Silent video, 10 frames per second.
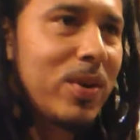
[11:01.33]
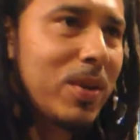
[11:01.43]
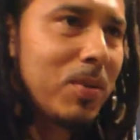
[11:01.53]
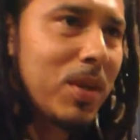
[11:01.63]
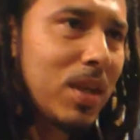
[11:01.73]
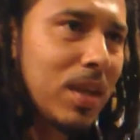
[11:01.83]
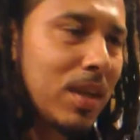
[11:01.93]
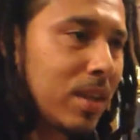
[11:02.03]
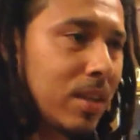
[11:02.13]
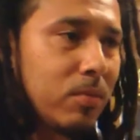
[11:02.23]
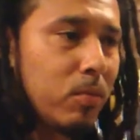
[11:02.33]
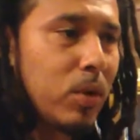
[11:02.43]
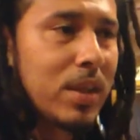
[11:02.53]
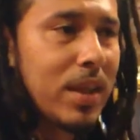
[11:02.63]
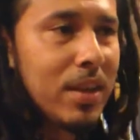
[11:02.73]
You know what I'm saying? And
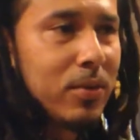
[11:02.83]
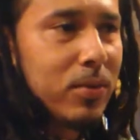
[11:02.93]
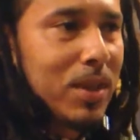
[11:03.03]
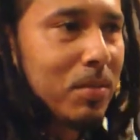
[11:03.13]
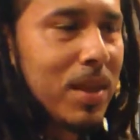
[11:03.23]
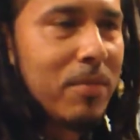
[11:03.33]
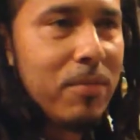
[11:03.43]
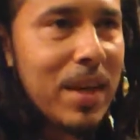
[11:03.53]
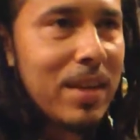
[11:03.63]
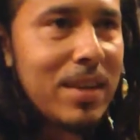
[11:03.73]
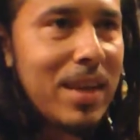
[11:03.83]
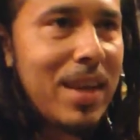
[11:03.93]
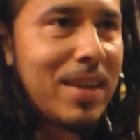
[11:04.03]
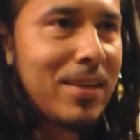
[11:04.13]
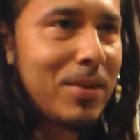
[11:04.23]
one day you see me in a fancy
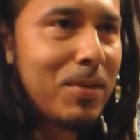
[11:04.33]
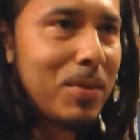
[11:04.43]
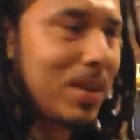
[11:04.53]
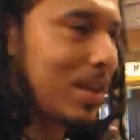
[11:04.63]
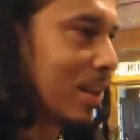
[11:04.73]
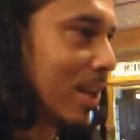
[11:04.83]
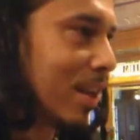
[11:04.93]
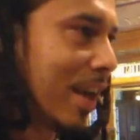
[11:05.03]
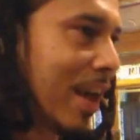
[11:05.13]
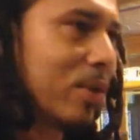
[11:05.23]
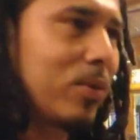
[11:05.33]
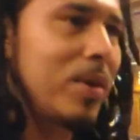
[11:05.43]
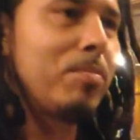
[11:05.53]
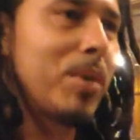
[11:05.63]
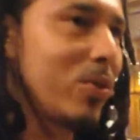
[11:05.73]
ass, you know what I'm saying, like
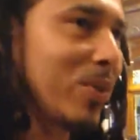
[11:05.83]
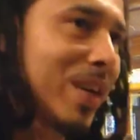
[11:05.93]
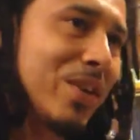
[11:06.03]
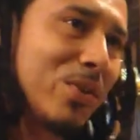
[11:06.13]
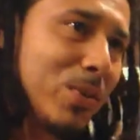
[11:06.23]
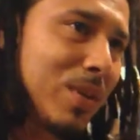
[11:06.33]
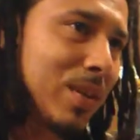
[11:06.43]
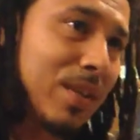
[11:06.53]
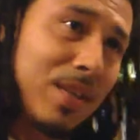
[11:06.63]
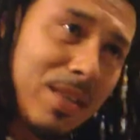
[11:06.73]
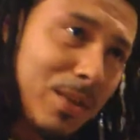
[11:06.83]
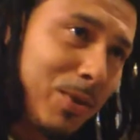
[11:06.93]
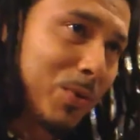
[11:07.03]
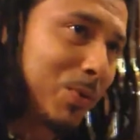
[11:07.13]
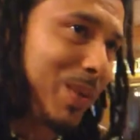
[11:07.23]
gallery. But don't get it twisted.
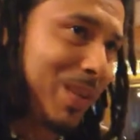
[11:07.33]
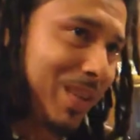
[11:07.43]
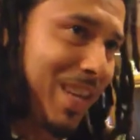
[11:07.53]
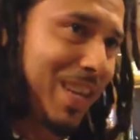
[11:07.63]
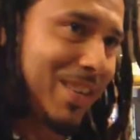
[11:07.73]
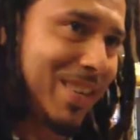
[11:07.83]
Still gorilla status.